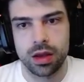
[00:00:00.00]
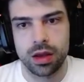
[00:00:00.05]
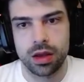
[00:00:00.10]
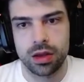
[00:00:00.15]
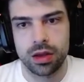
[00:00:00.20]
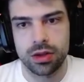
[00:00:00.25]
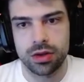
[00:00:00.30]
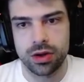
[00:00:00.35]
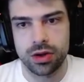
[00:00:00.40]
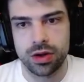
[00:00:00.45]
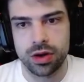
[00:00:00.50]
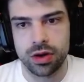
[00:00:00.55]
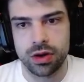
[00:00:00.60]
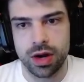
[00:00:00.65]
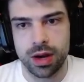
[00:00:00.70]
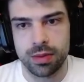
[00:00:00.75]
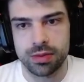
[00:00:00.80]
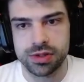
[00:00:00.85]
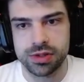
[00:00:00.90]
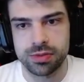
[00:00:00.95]
You're going to
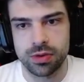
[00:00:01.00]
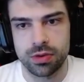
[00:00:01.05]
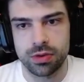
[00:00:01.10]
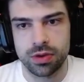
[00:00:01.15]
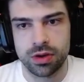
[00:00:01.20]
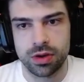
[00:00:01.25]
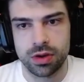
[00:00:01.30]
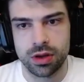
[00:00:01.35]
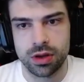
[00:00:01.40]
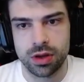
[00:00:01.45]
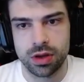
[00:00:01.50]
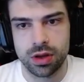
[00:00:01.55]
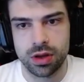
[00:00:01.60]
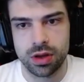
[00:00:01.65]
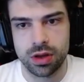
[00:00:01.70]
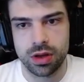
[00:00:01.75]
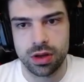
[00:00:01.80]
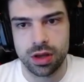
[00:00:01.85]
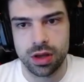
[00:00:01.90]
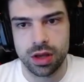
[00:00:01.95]
grab a smoke,
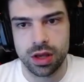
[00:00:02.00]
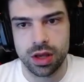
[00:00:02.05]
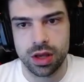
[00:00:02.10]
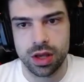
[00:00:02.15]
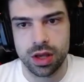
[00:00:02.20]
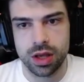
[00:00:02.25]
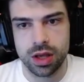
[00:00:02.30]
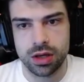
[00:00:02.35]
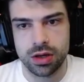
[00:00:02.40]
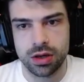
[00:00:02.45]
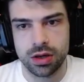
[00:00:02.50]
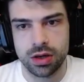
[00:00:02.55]
and you're going to